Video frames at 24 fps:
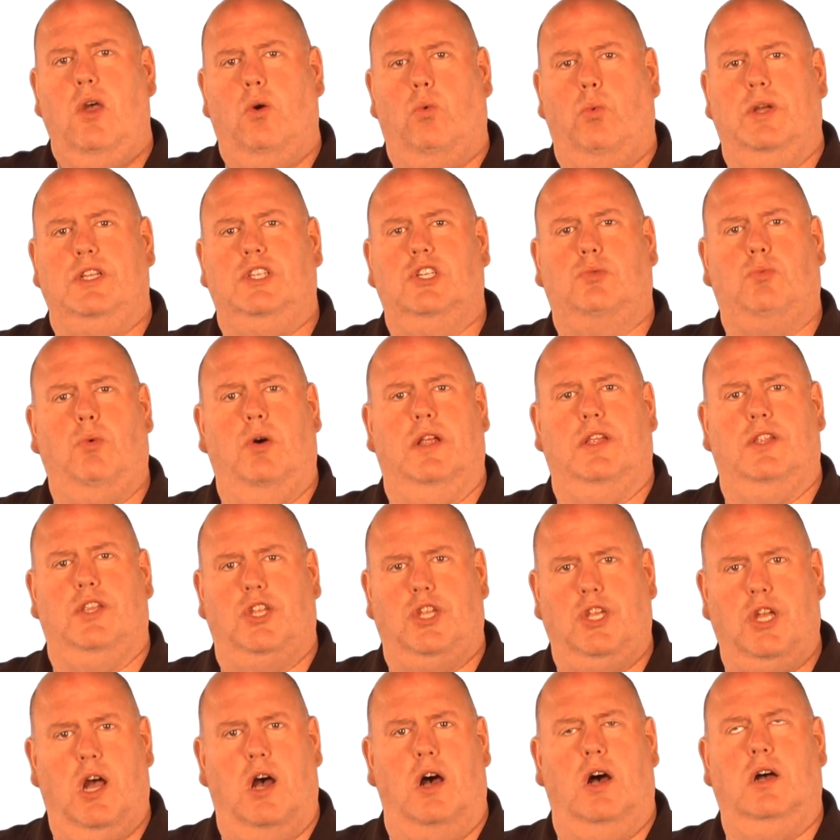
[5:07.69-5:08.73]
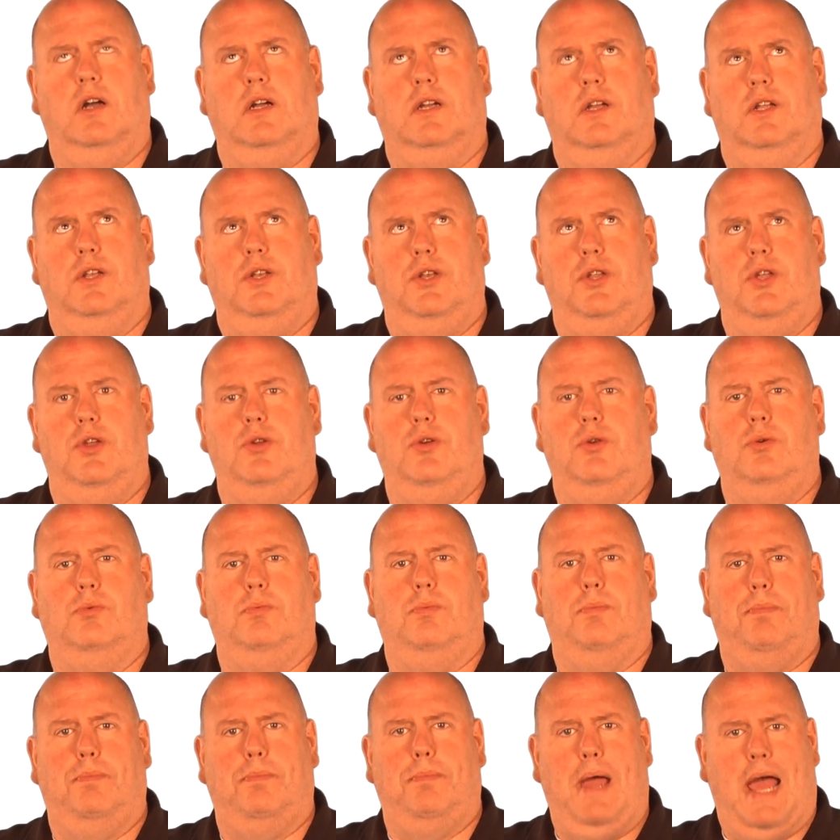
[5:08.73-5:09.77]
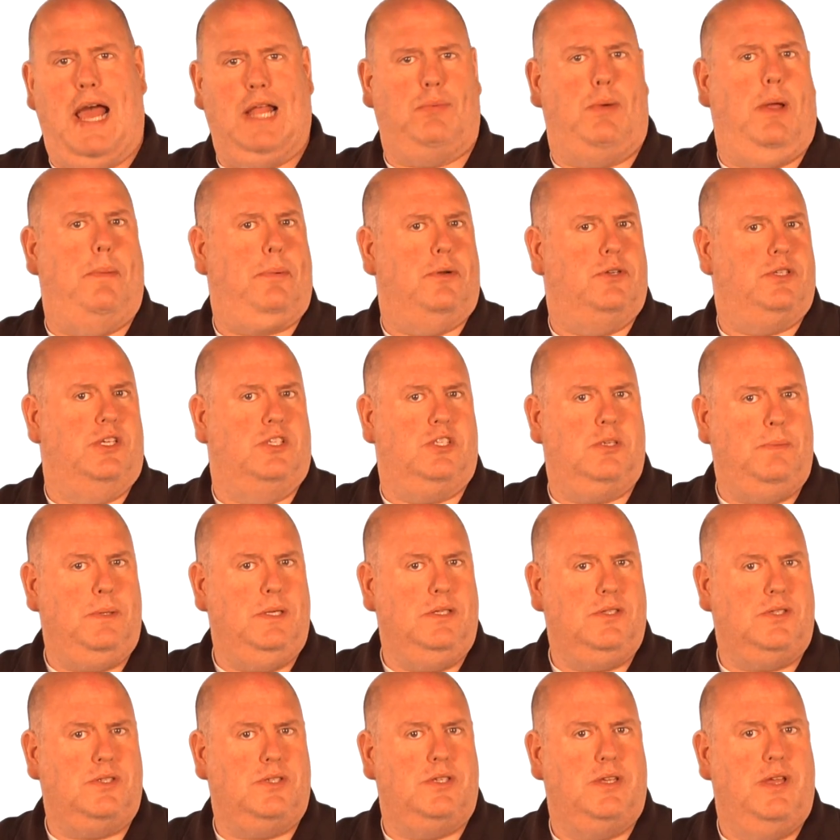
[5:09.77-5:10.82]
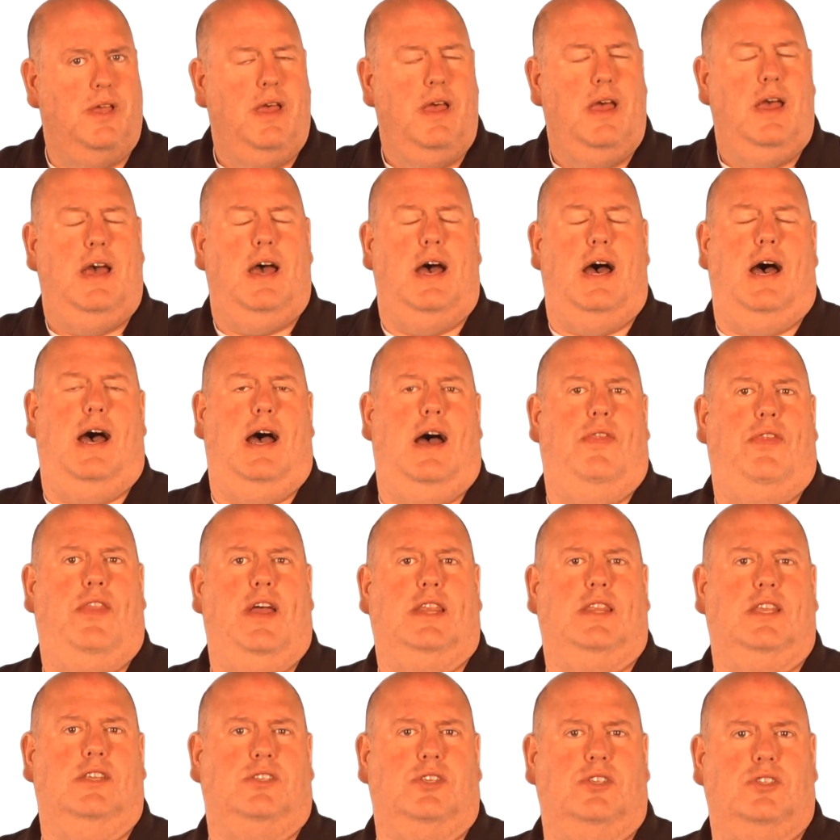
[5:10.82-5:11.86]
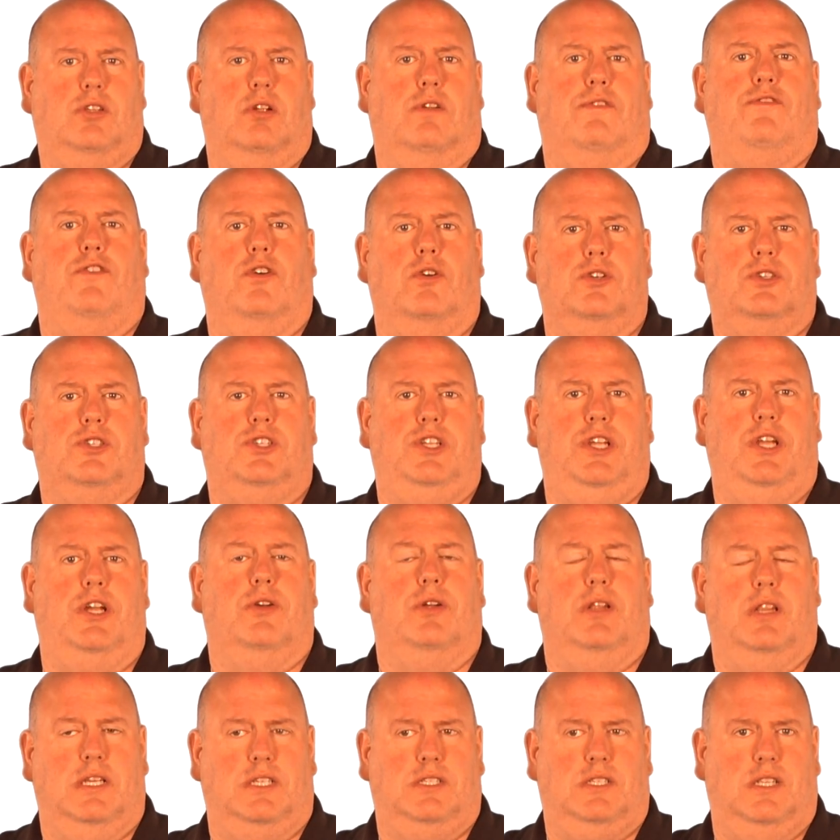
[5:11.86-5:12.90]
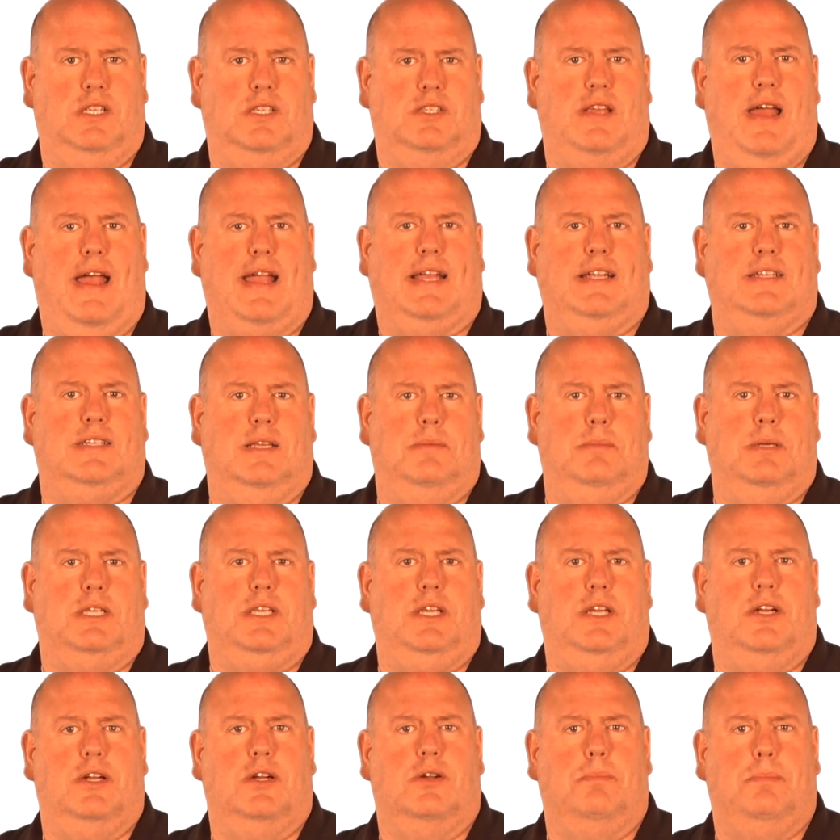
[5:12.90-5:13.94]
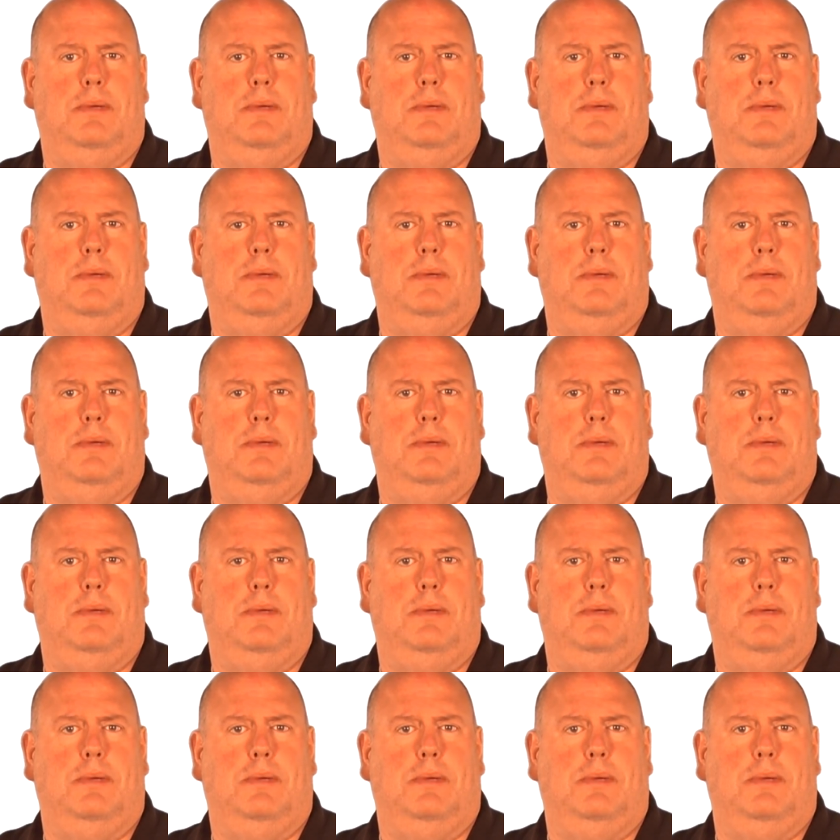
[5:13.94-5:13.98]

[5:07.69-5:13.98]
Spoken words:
We just want young, new pathway participants that this is their first year, at least in this academic year,